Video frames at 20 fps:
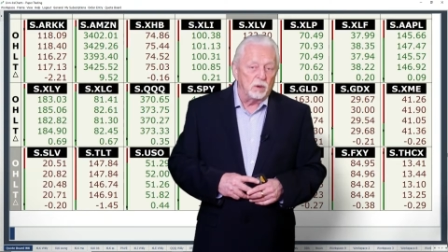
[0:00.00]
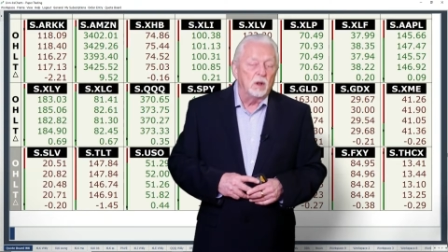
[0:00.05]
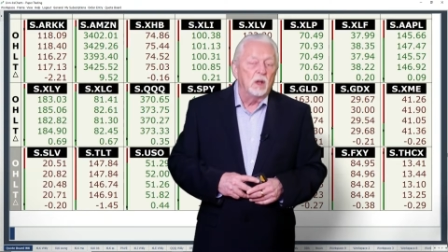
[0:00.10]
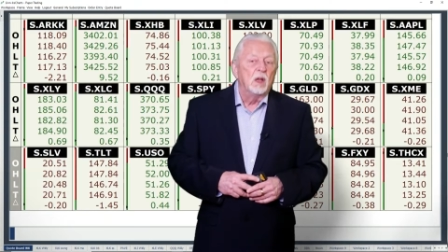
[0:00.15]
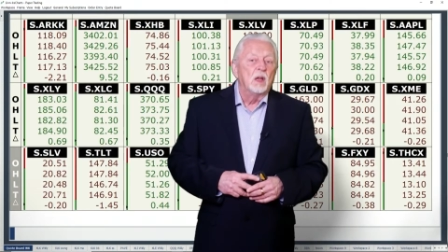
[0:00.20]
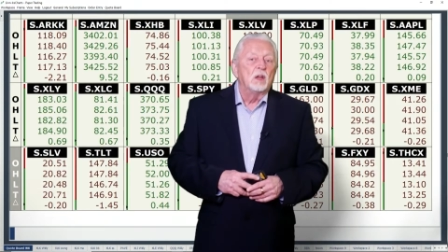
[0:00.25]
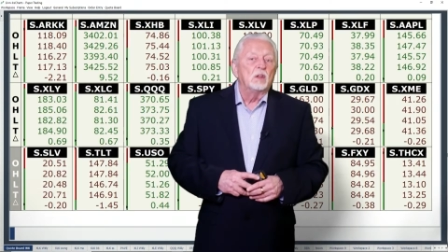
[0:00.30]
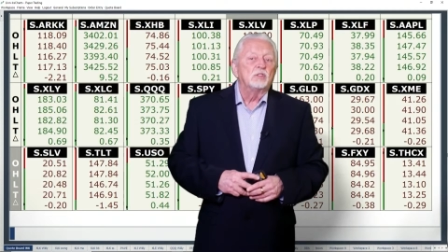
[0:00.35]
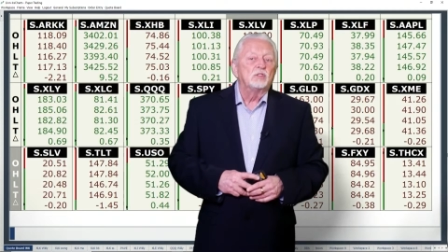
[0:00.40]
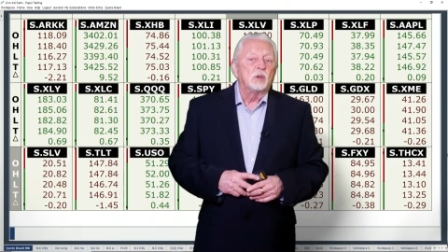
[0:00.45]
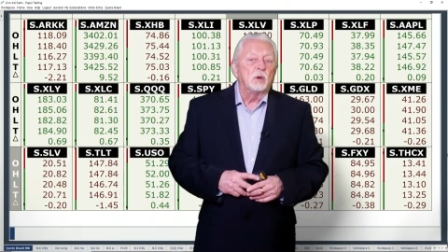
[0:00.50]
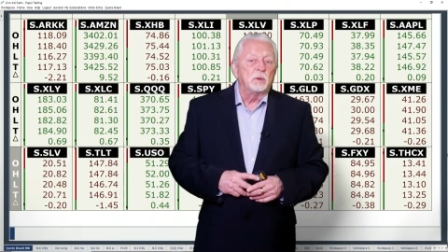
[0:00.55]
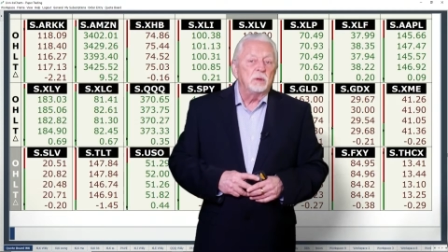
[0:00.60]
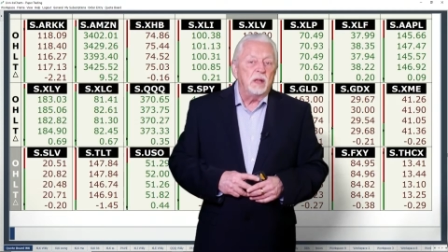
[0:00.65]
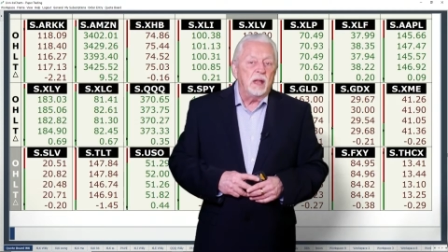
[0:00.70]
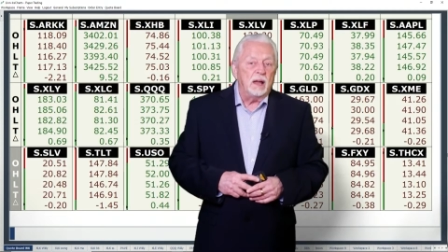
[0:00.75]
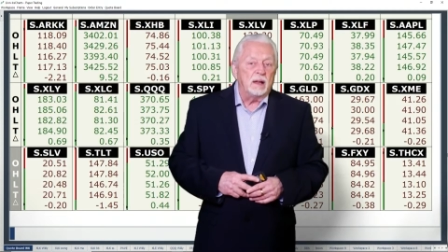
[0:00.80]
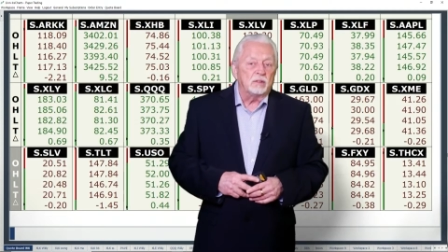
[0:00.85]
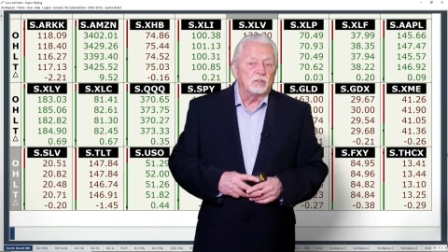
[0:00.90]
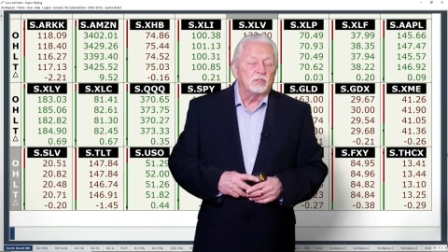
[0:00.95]
So,
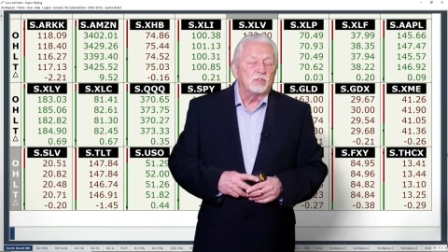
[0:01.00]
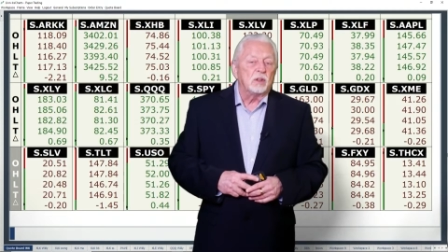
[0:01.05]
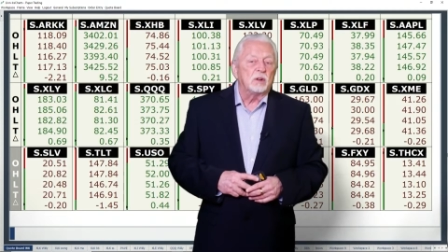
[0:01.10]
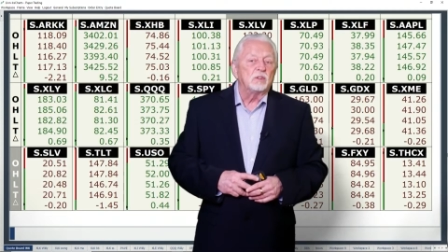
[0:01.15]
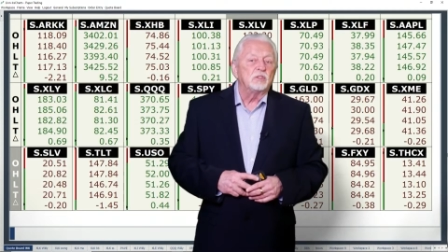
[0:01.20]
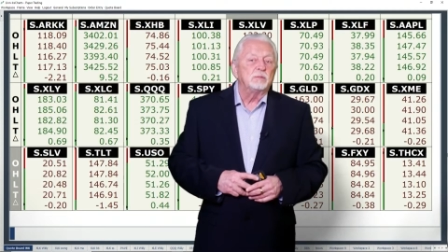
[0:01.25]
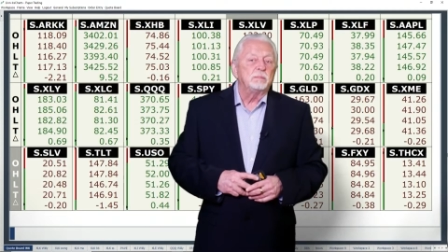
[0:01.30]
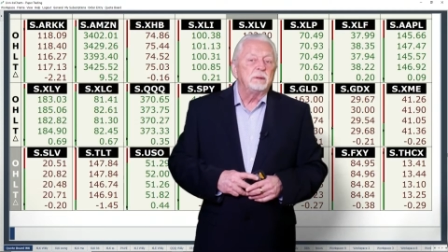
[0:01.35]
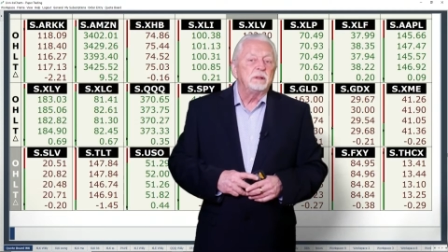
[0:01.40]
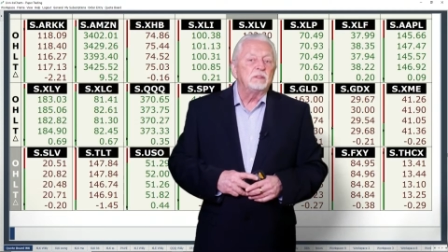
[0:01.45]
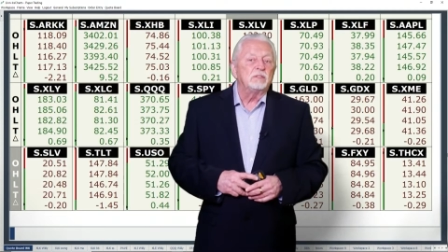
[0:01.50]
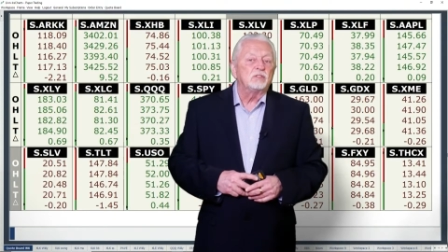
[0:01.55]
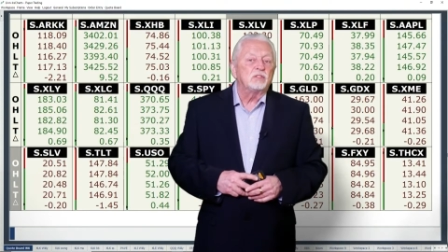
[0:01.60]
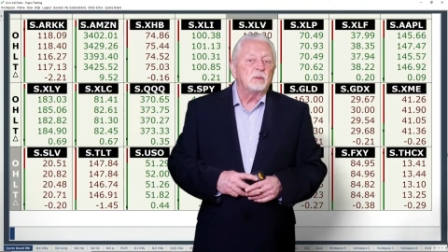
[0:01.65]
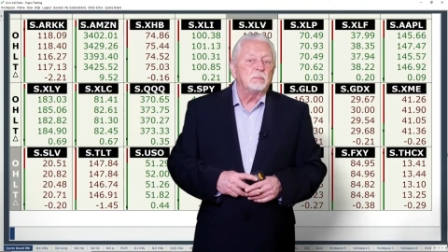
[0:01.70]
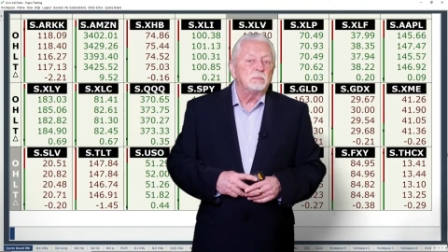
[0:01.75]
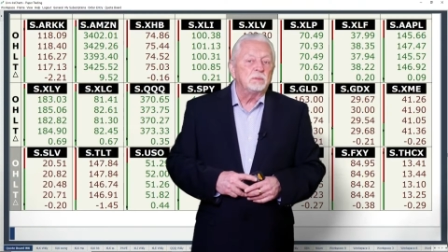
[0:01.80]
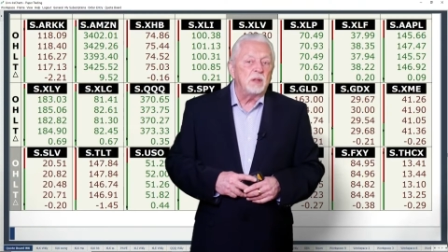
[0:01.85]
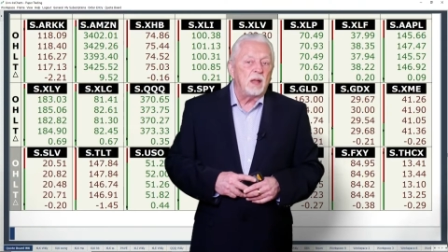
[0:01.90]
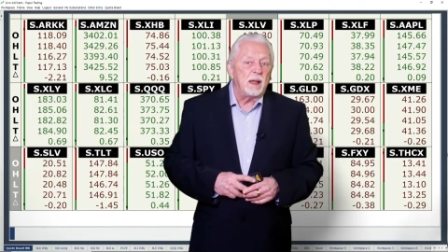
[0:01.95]
yes, there's been
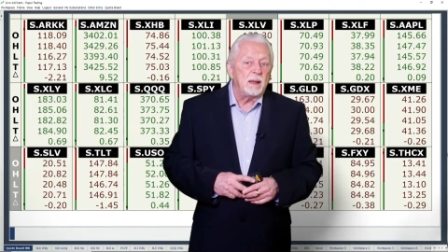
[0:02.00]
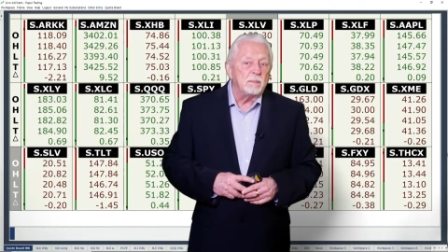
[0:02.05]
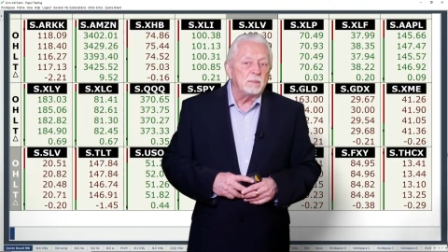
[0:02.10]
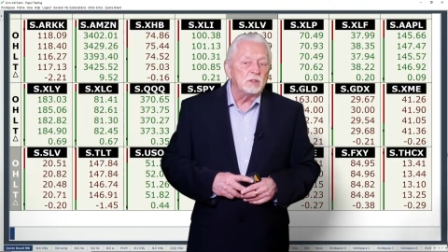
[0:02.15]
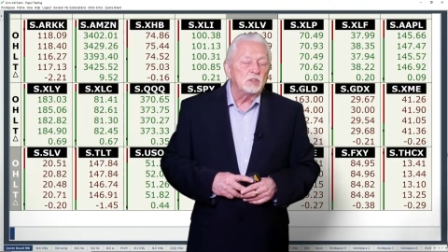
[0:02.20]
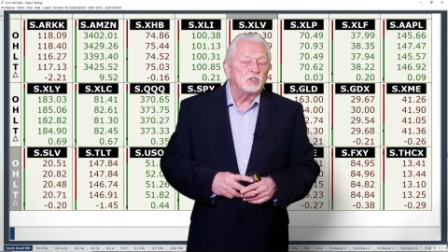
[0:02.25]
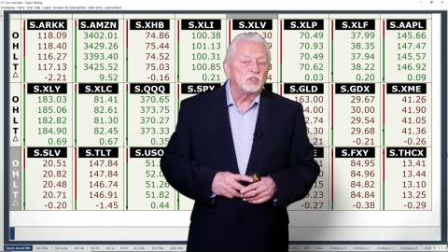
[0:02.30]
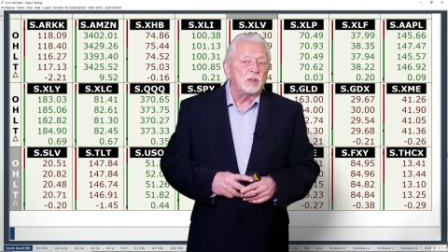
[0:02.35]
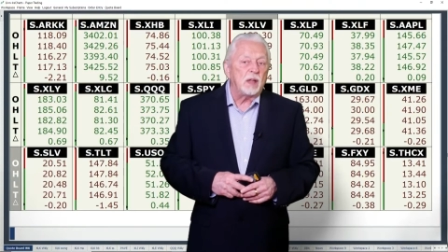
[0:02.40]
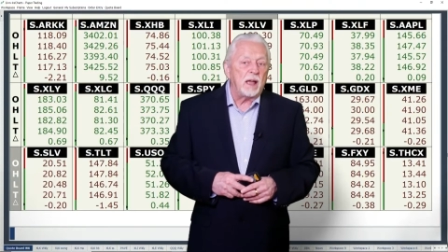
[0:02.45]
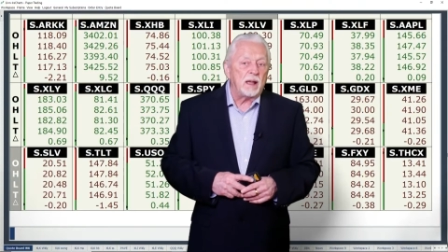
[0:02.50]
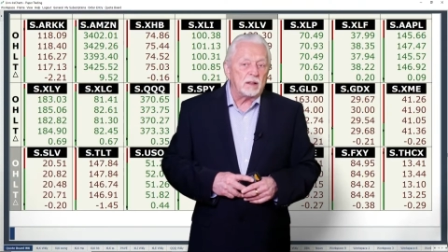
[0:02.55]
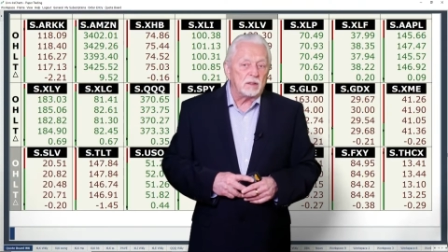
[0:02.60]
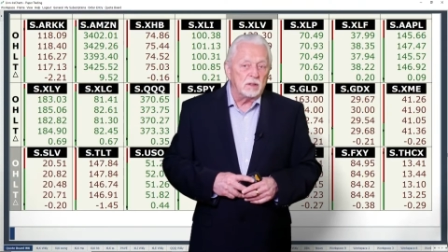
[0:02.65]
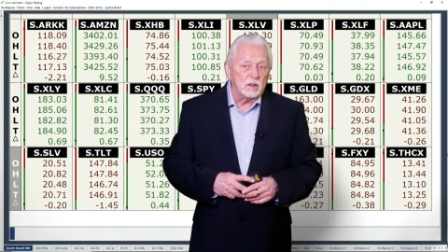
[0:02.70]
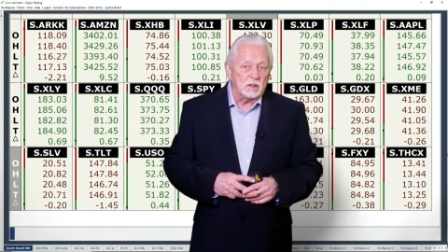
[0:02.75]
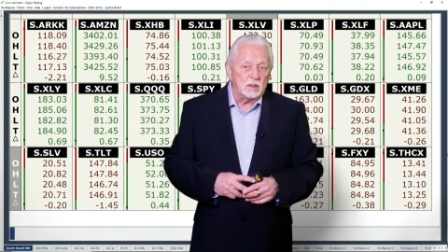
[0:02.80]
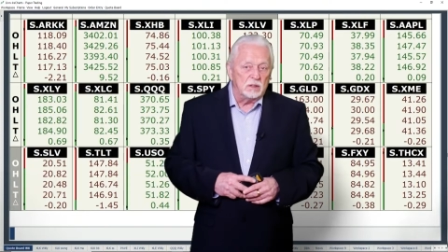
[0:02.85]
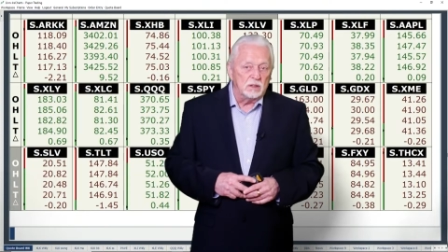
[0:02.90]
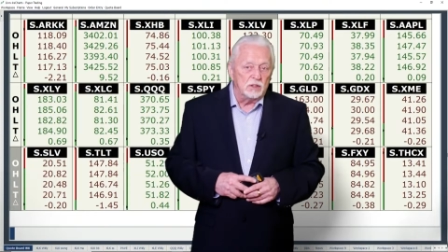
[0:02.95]
some damage,
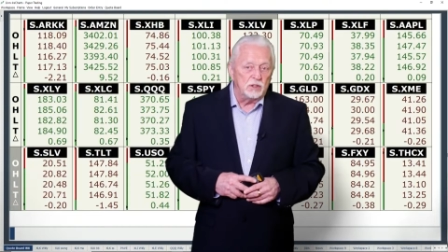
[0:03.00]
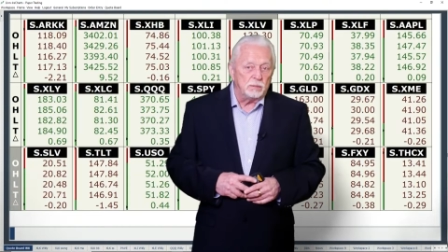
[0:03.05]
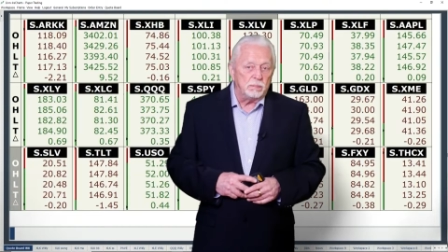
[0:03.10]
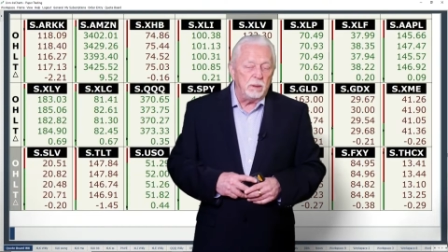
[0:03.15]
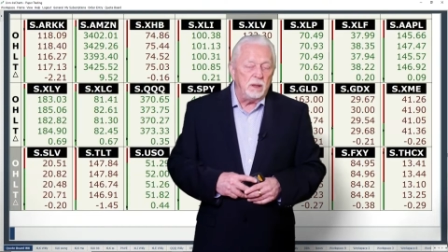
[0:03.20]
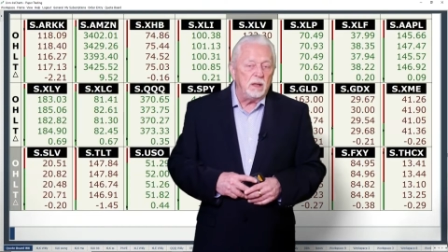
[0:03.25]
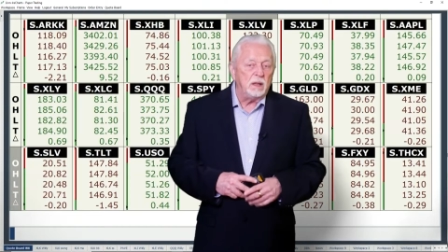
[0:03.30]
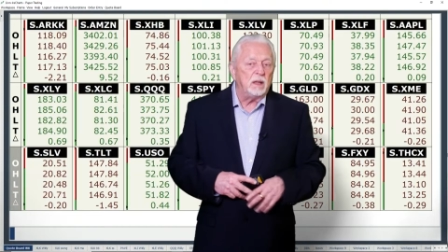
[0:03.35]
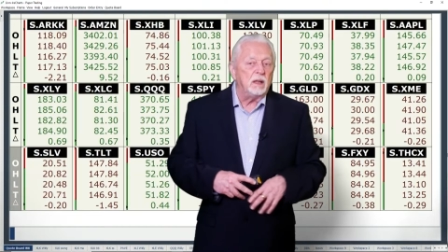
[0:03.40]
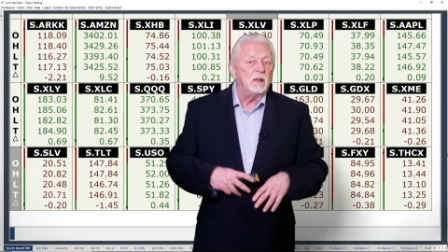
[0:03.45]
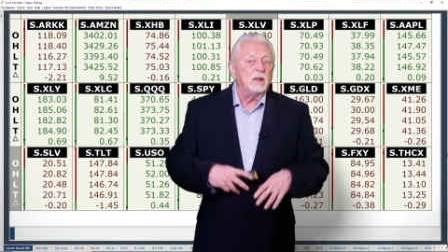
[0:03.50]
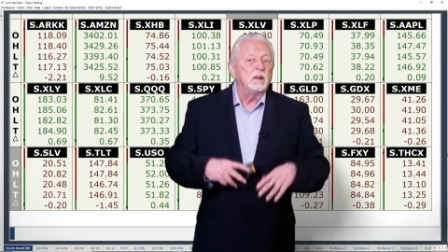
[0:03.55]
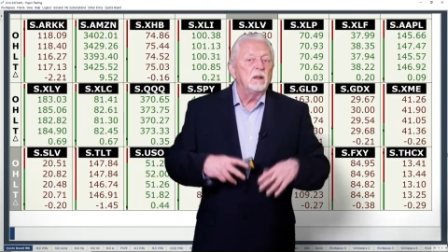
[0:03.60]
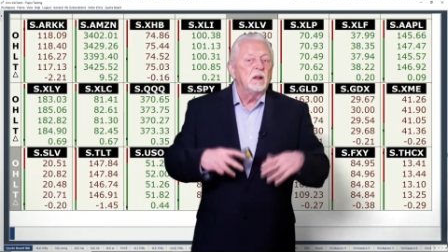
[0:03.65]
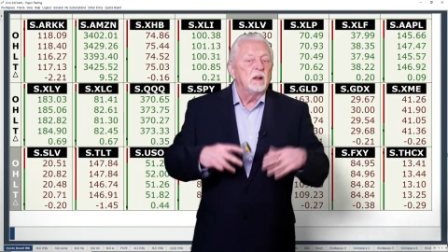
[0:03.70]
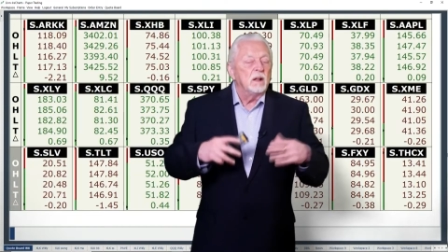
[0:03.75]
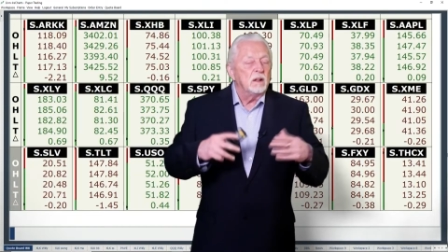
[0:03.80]
technically speaking,